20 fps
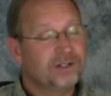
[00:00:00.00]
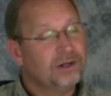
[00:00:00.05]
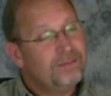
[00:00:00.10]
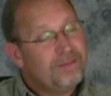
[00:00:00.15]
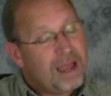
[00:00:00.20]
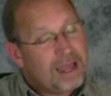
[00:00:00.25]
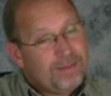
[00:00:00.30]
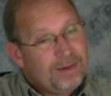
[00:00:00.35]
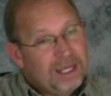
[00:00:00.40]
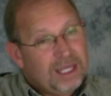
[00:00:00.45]
So
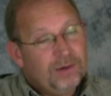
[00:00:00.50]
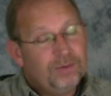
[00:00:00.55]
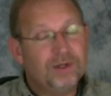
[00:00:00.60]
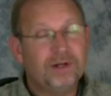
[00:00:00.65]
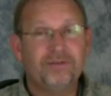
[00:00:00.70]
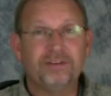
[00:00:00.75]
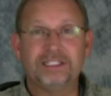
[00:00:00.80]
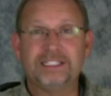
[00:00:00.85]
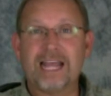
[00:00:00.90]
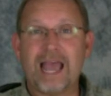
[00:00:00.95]
maybe he
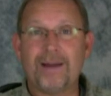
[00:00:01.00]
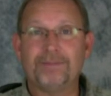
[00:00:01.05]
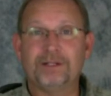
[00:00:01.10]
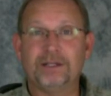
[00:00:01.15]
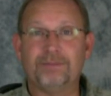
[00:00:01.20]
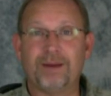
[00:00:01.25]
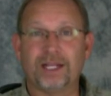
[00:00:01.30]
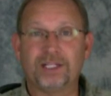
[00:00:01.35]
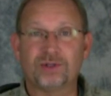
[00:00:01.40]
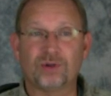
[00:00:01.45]
would have
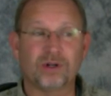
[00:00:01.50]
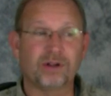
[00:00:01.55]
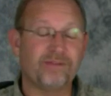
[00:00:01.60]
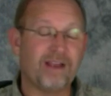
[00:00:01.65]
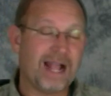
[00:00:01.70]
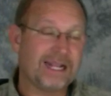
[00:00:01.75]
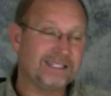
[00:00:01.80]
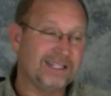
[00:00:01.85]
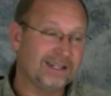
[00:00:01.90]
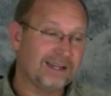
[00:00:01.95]
adapted by sort of
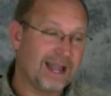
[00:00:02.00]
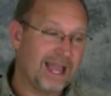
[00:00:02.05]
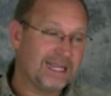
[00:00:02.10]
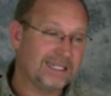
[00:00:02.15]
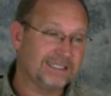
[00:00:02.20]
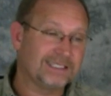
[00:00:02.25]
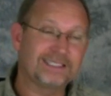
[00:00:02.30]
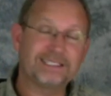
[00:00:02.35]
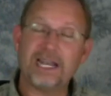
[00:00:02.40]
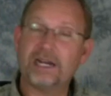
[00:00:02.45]
acting
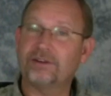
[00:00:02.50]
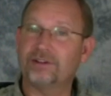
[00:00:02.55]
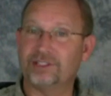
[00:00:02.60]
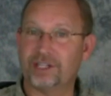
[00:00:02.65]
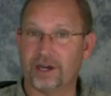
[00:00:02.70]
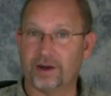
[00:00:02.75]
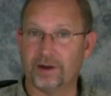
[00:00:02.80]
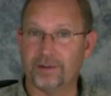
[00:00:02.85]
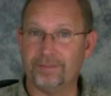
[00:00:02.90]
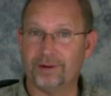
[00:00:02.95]
like a
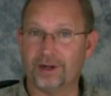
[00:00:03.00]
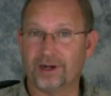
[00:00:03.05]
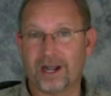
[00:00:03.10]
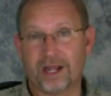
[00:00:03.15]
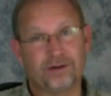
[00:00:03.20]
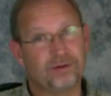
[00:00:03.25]
secretary bird.